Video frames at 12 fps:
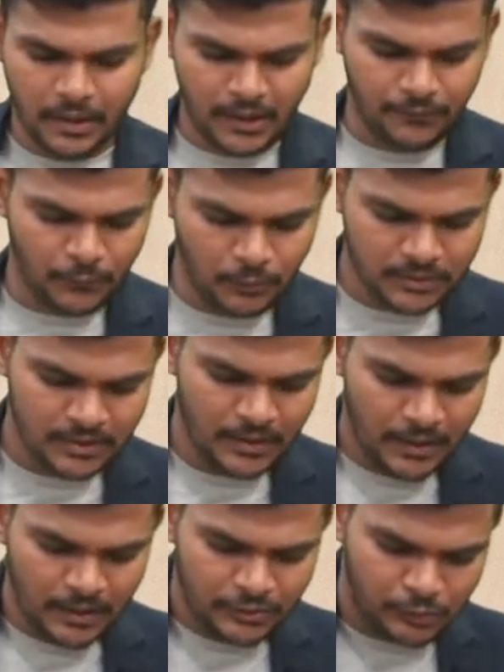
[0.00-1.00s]
Okay, folks.
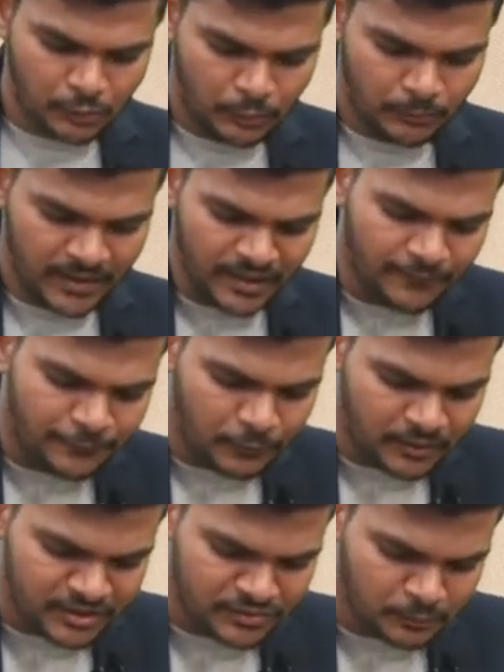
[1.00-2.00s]
So we're going to
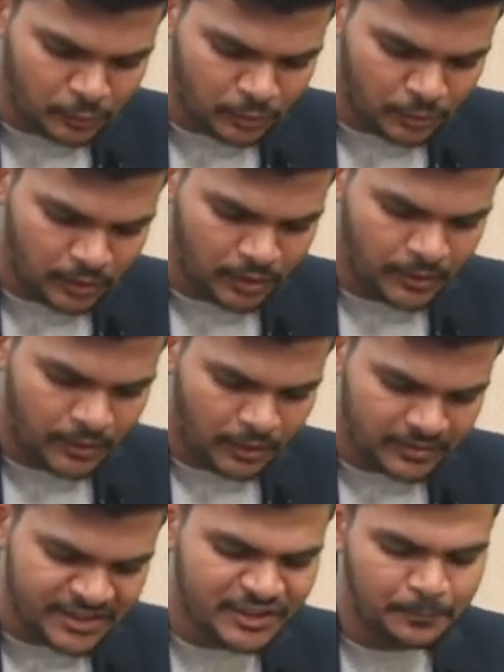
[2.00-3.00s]
focus more
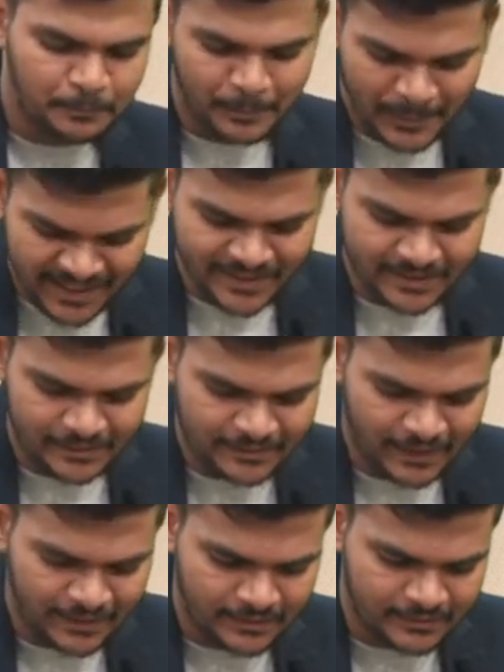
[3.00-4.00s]
on the split
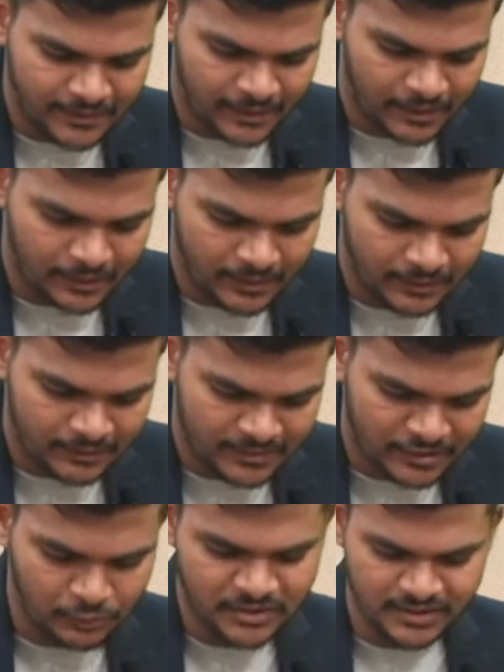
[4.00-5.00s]
that is there in
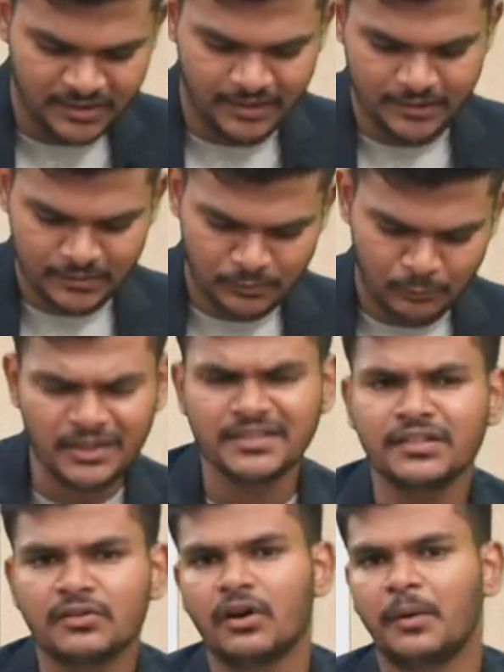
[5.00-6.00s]
COGS. What is
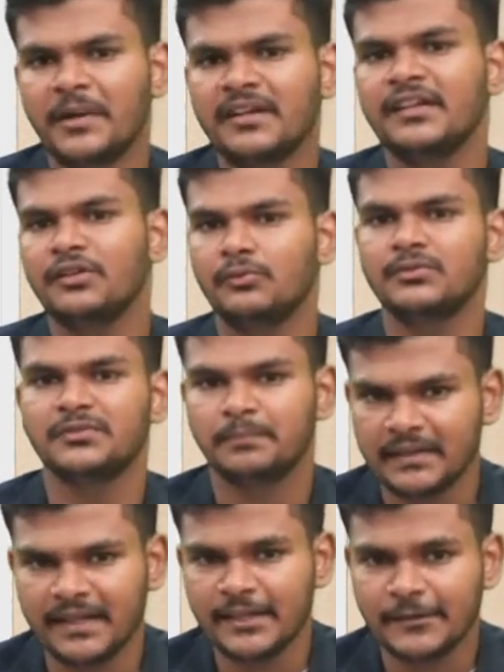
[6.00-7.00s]
a commonly known
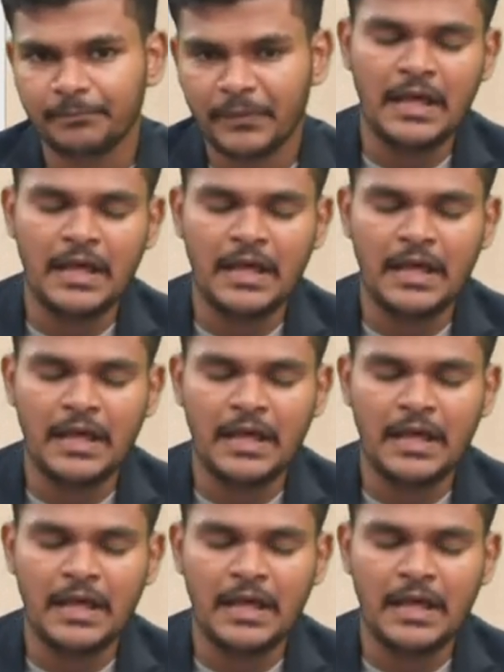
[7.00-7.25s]
split?